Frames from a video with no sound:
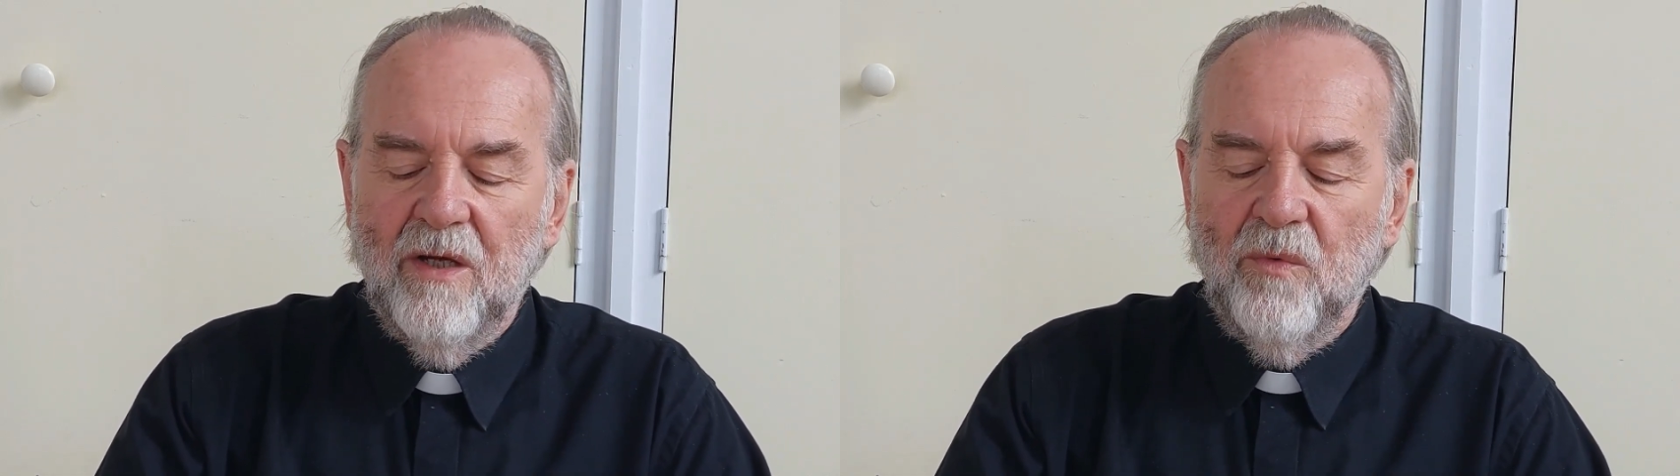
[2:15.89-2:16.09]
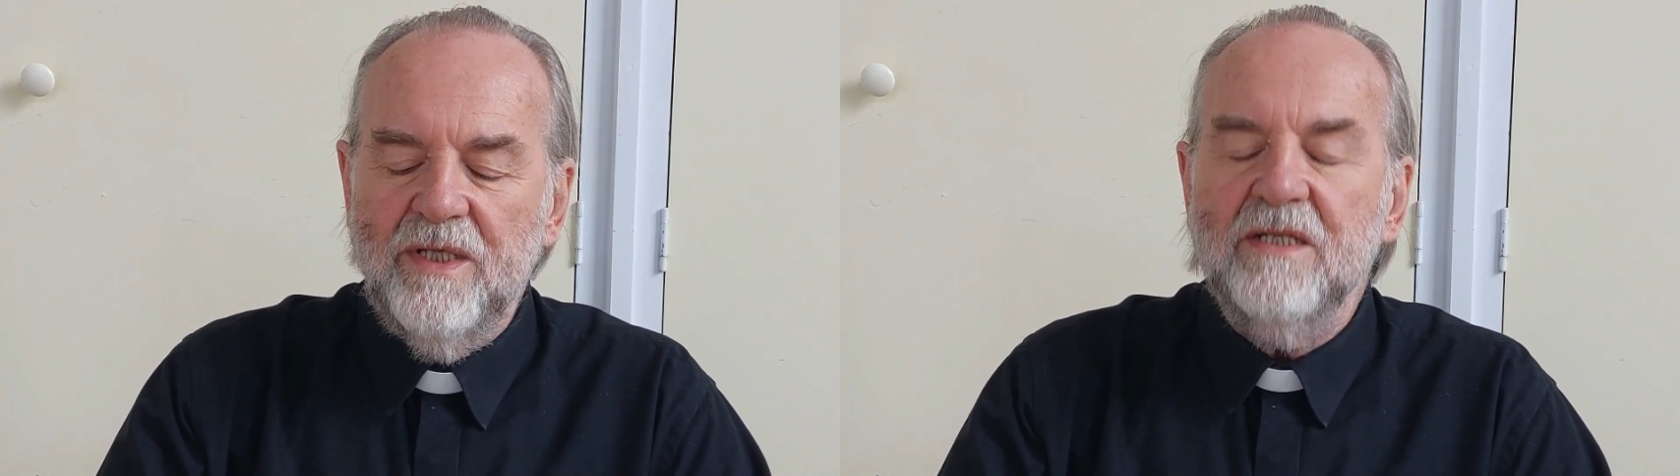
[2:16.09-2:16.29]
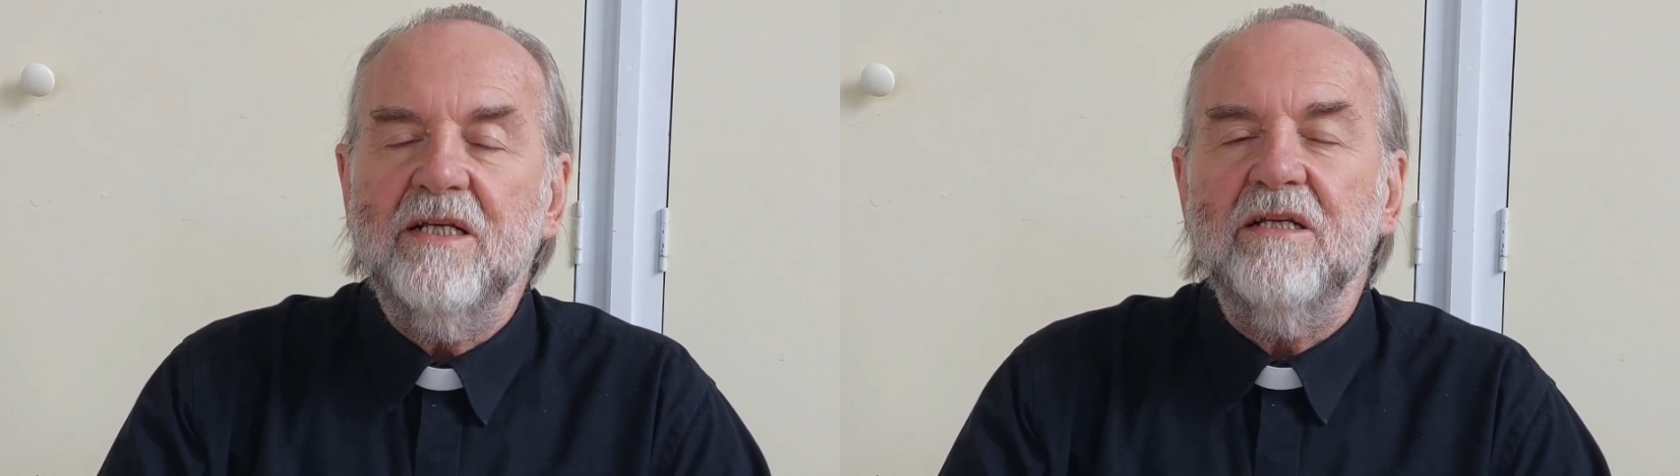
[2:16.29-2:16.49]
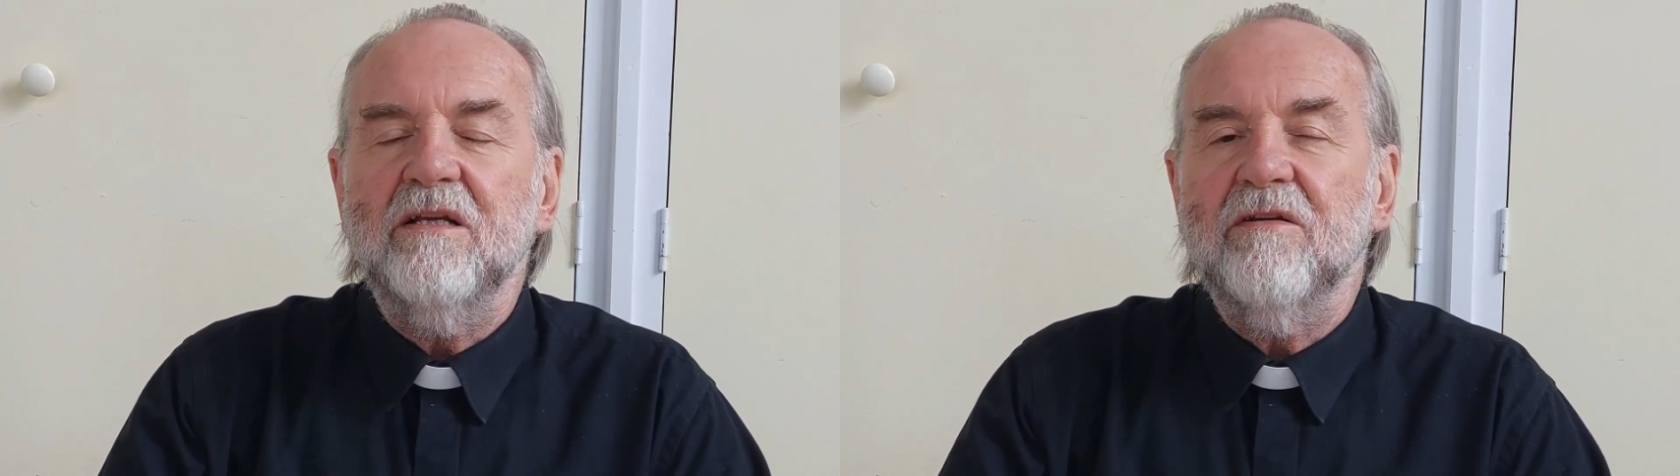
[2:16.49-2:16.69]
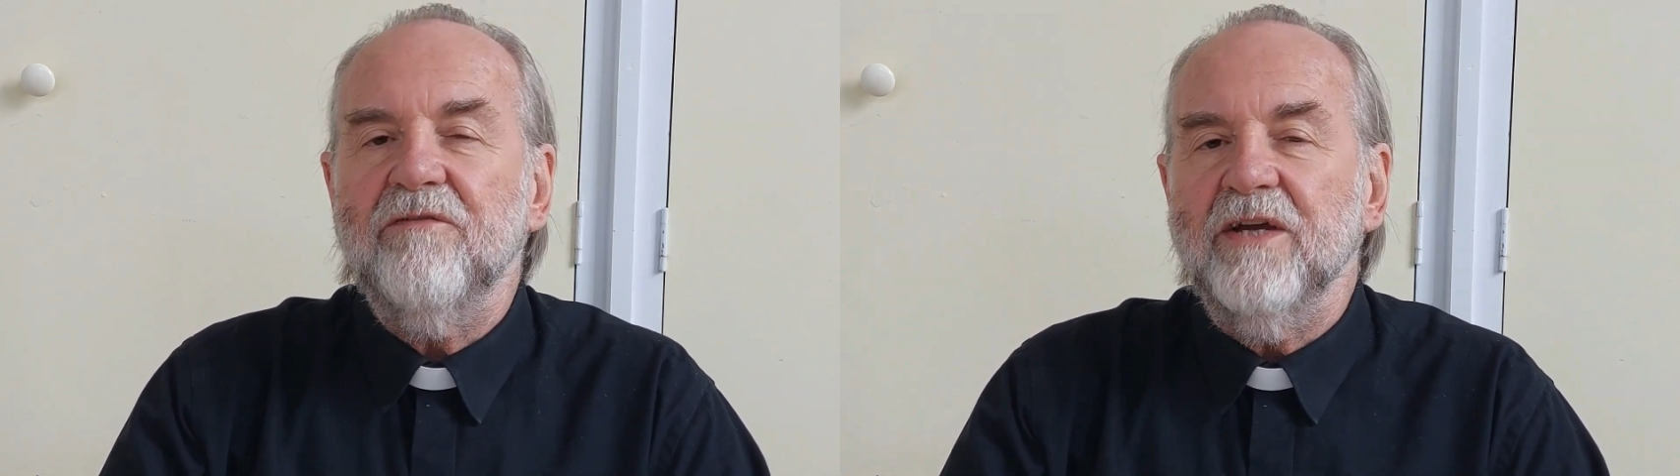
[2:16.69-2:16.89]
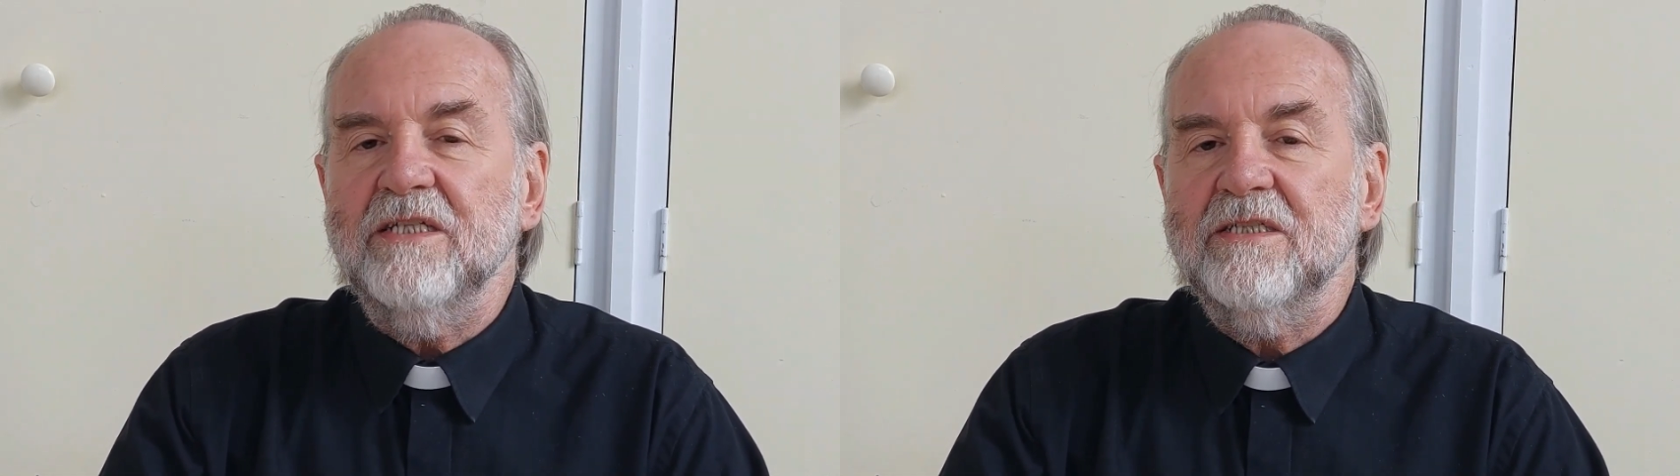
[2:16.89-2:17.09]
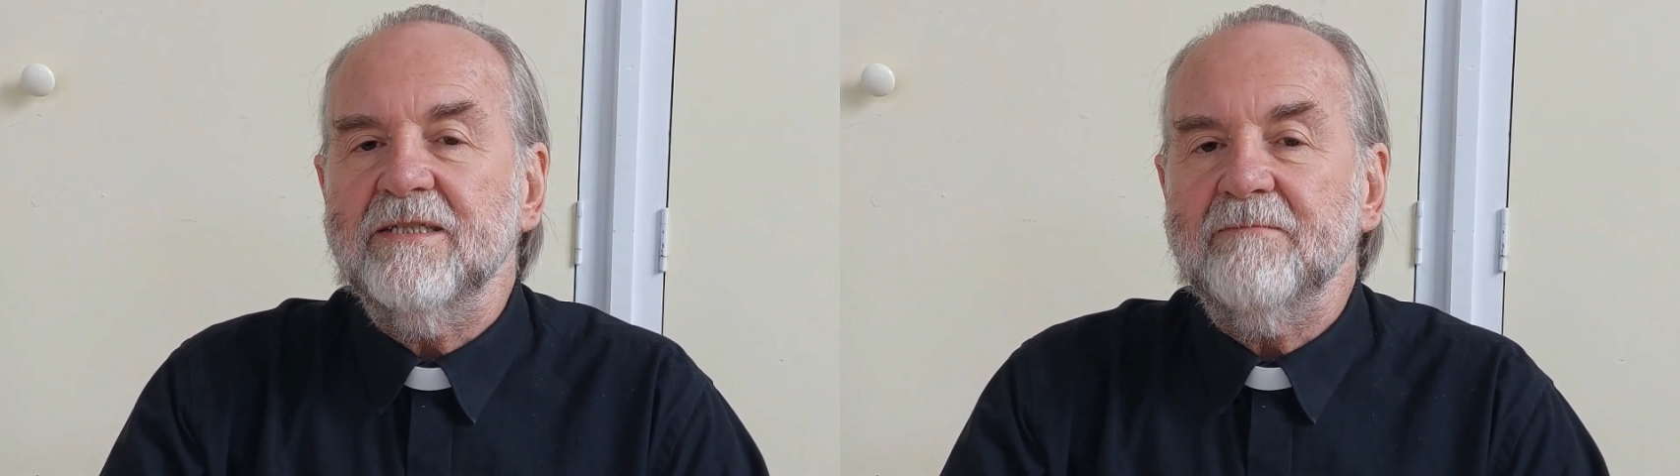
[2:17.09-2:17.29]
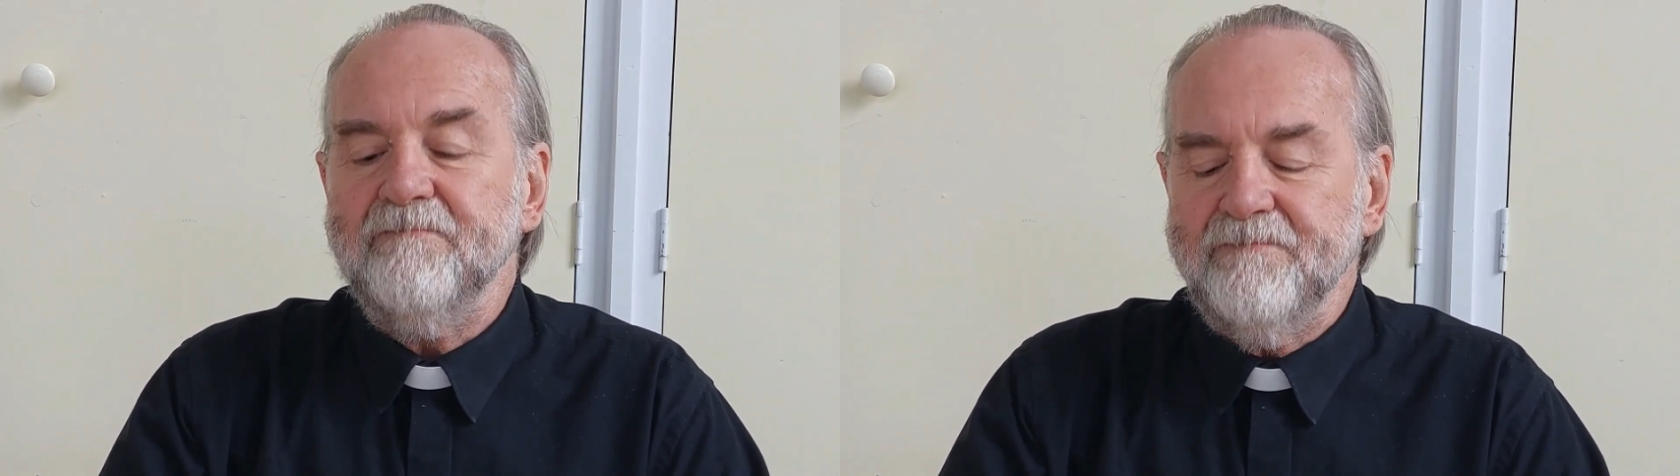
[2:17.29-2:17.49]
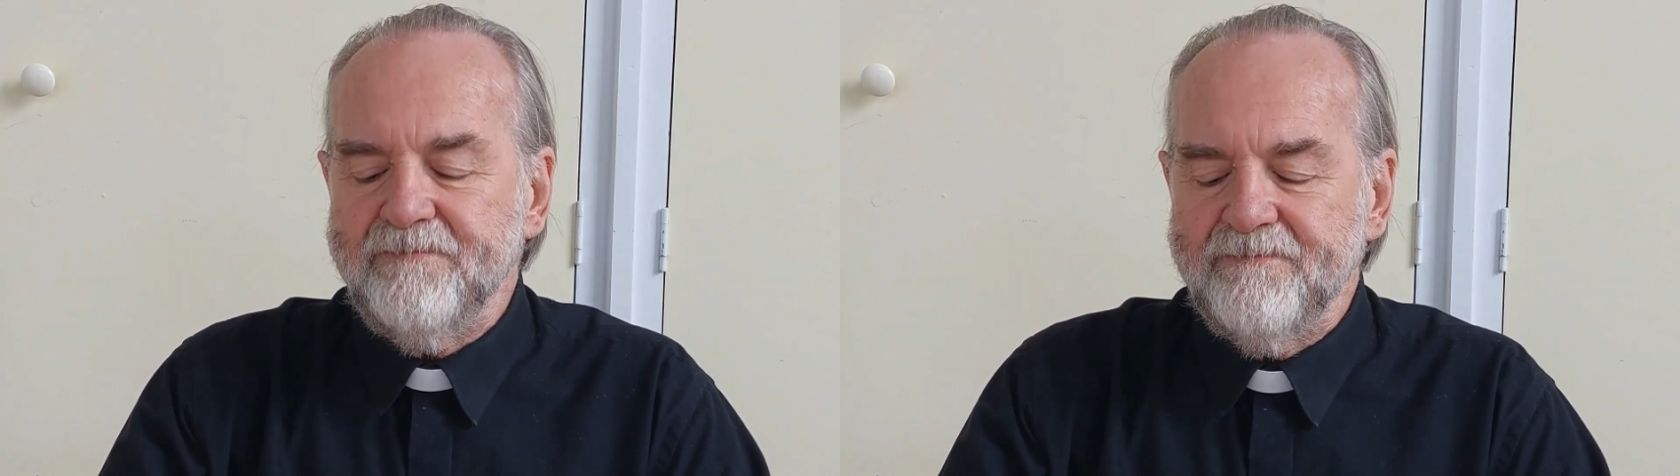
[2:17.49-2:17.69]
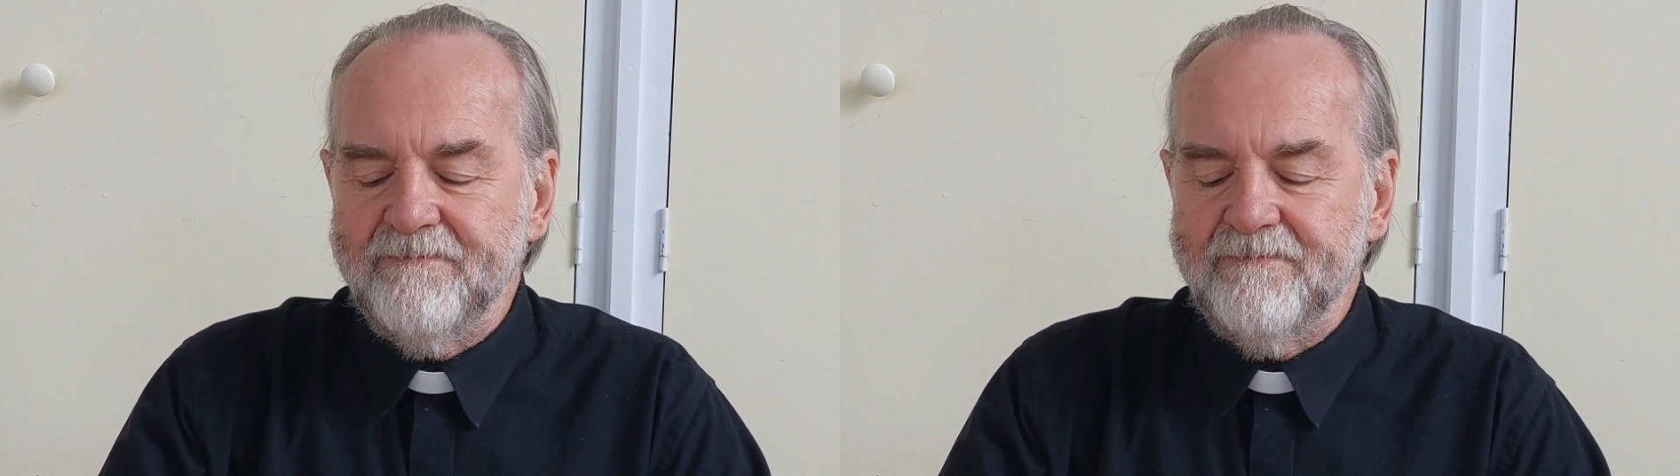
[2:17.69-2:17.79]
we need to face them